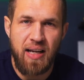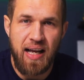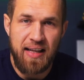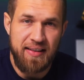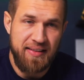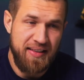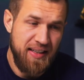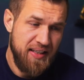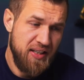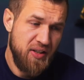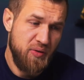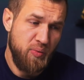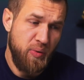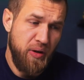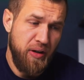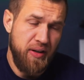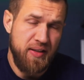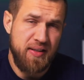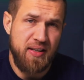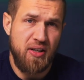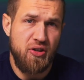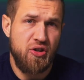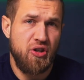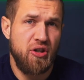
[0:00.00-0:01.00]
And this is where
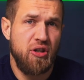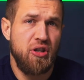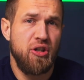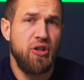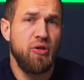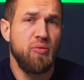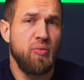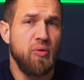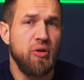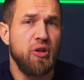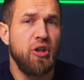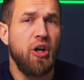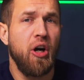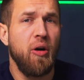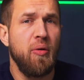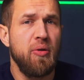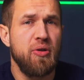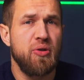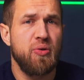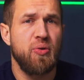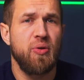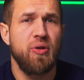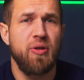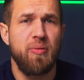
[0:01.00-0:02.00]
essentially you would go
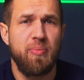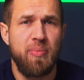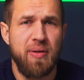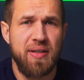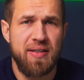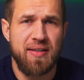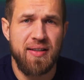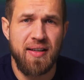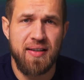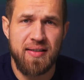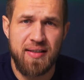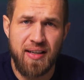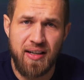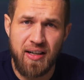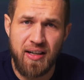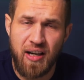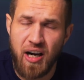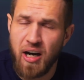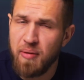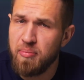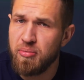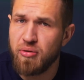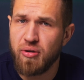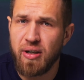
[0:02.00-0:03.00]
into the business and
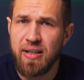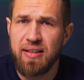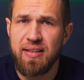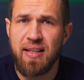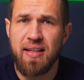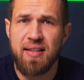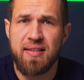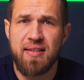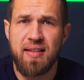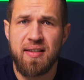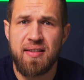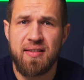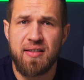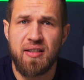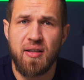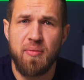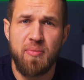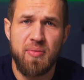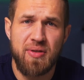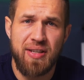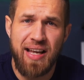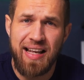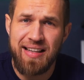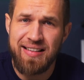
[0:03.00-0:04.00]
upgrade their
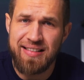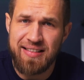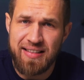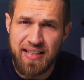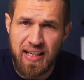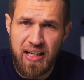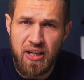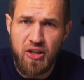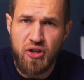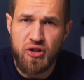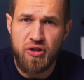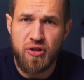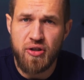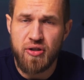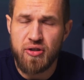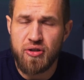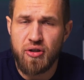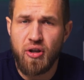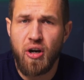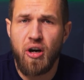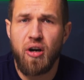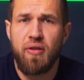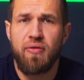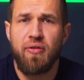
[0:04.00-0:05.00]
systems and teach the
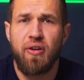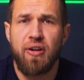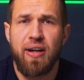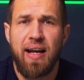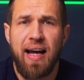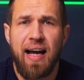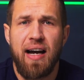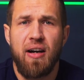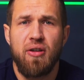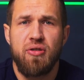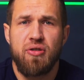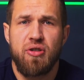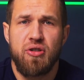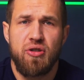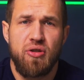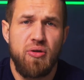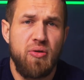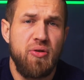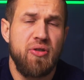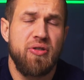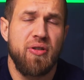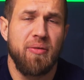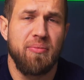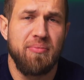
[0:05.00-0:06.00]
staff on how to
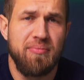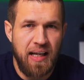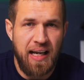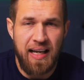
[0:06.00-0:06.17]
use them.